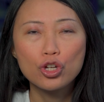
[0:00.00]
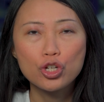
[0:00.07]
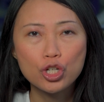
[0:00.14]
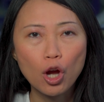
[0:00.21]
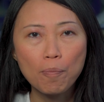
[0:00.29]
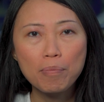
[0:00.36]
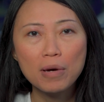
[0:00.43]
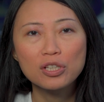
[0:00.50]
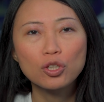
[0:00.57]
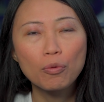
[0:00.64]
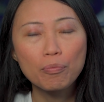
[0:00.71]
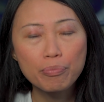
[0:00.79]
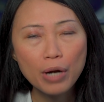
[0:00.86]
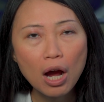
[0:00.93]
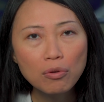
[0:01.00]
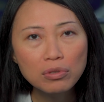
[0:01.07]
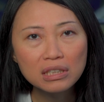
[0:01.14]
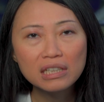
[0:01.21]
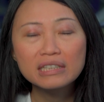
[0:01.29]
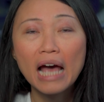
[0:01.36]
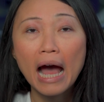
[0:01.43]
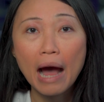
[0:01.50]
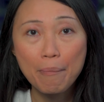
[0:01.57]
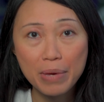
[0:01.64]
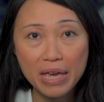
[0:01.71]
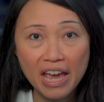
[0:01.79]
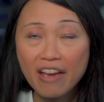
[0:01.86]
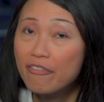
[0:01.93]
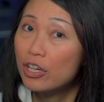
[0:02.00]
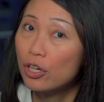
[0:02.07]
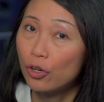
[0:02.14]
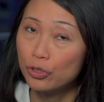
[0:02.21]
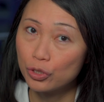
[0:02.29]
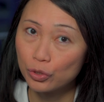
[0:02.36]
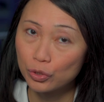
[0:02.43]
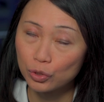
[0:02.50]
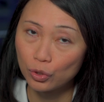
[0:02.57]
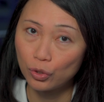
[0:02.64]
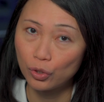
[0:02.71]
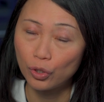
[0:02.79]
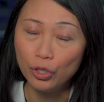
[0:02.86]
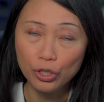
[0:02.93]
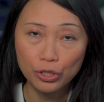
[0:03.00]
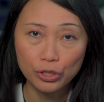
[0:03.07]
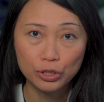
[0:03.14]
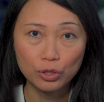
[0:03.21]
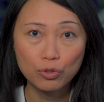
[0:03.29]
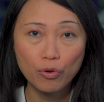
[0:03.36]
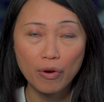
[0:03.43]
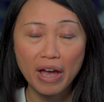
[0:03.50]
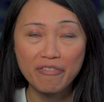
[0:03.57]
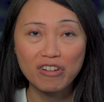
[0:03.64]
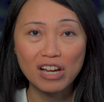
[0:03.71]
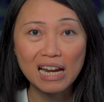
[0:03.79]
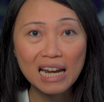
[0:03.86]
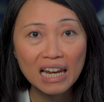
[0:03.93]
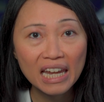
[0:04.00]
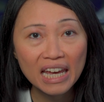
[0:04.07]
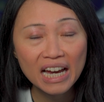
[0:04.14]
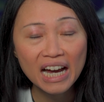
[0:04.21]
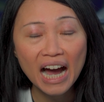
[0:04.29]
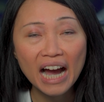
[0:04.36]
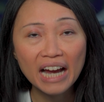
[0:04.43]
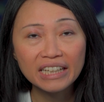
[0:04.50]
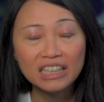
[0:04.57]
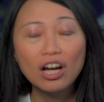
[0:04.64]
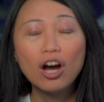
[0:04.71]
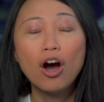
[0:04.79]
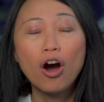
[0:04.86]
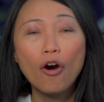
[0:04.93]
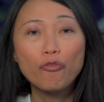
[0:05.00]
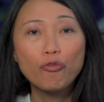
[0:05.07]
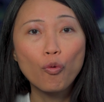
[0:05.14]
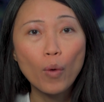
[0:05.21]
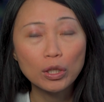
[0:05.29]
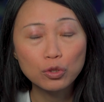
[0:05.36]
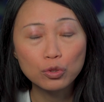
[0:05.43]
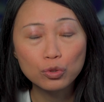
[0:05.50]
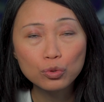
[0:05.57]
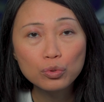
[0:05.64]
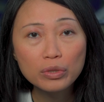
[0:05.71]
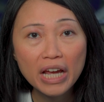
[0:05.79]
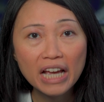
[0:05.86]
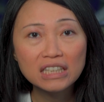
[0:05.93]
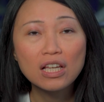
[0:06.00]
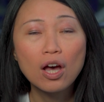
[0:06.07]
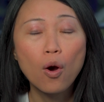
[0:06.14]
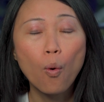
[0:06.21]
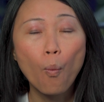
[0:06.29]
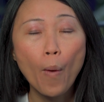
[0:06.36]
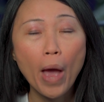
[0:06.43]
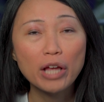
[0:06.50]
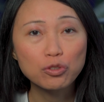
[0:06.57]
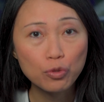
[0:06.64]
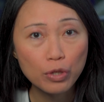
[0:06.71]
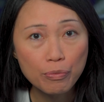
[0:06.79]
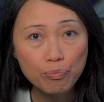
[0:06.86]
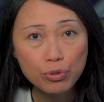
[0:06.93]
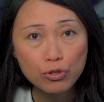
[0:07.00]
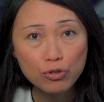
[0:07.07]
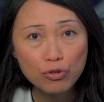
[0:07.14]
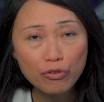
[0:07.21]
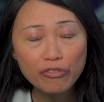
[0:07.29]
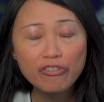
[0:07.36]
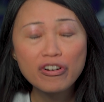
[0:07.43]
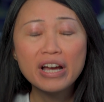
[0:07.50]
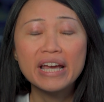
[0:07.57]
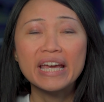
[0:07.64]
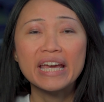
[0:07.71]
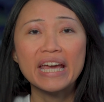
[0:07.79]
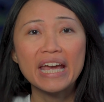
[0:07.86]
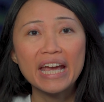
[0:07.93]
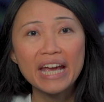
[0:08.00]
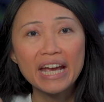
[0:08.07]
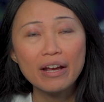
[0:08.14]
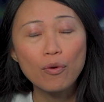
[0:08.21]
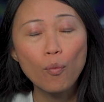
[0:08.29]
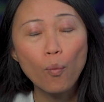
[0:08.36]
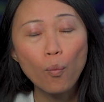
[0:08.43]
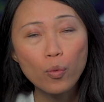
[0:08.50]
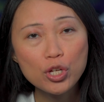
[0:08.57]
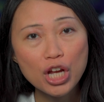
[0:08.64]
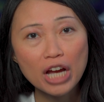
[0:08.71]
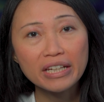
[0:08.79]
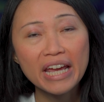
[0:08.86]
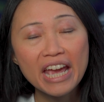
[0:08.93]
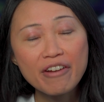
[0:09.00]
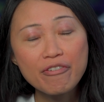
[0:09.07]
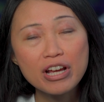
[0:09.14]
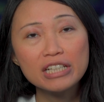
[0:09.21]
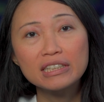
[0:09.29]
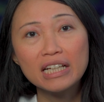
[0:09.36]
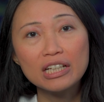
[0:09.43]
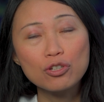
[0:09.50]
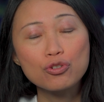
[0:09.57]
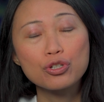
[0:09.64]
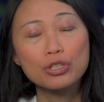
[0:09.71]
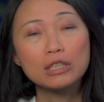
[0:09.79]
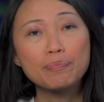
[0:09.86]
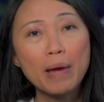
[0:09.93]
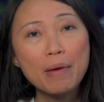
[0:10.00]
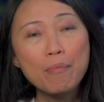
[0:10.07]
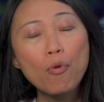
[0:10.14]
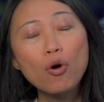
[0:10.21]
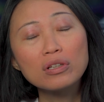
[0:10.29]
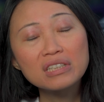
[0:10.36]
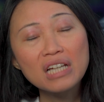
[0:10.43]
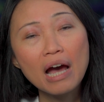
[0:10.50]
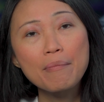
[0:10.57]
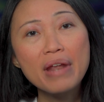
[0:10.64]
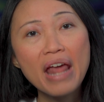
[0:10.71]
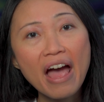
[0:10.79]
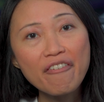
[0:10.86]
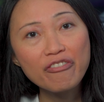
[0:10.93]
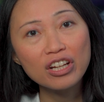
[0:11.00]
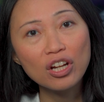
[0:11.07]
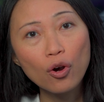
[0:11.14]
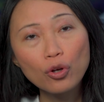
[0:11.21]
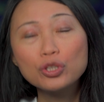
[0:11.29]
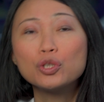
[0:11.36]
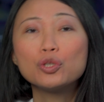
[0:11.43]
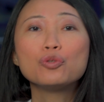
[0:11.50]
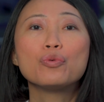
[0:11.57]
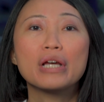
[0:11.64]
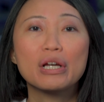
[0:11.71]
shoppers or browsers are behaving on your store. So you will have a clear idea of what to do next, where to improve, and which are the areas that you should spend more time and effort on so you